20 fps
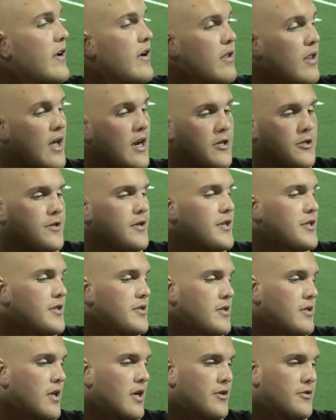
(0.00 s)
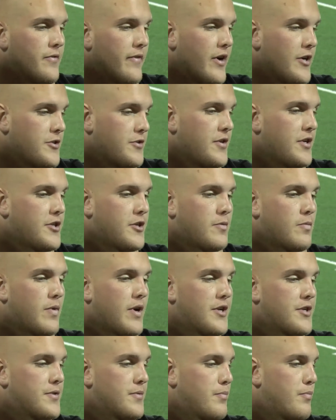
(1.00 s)
lot of traditions, very tradition
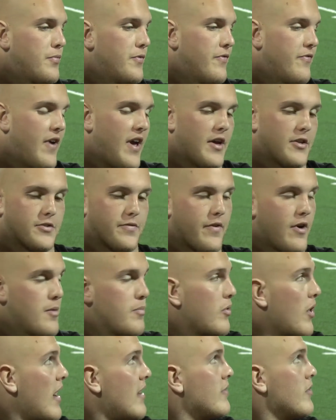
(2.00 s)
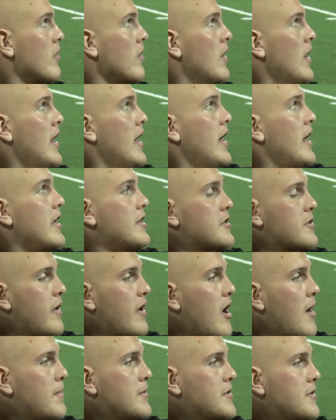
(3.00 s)
rich. Fans are very prideful. And it's a
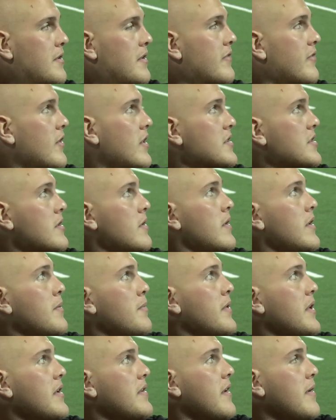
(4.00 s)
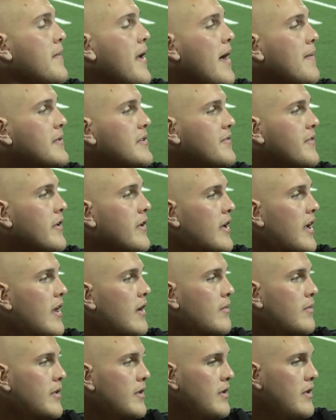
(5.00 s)
great opportunity for us to go in a big time atmosphere and kind
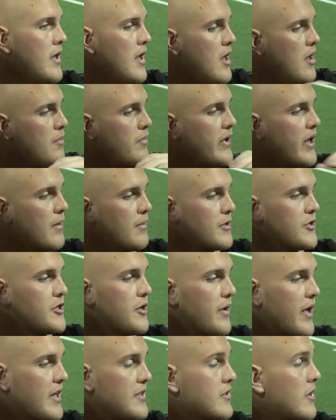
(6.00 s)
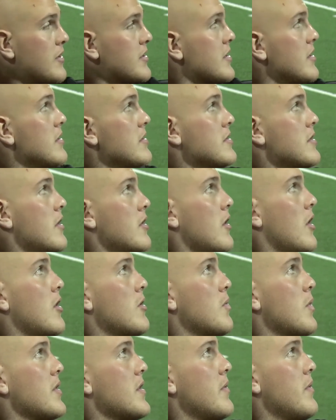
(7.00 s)
of really be able to showcase our skills and all the
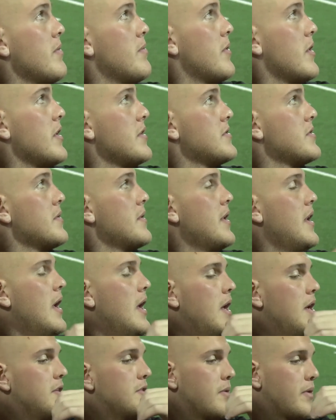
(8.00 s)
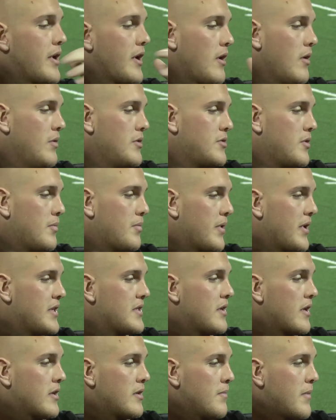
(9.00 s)
hard work that we put into it. So again, going to a
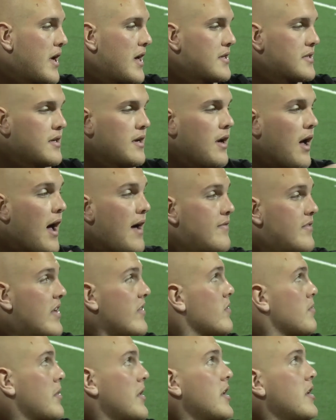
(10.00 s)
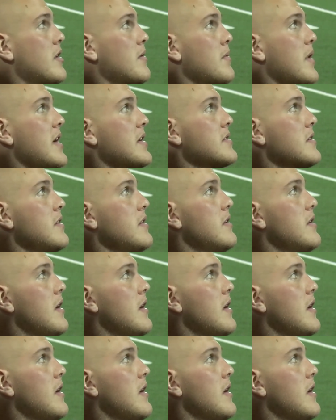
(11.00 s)
place like Nebraska, I've never played in Nebraska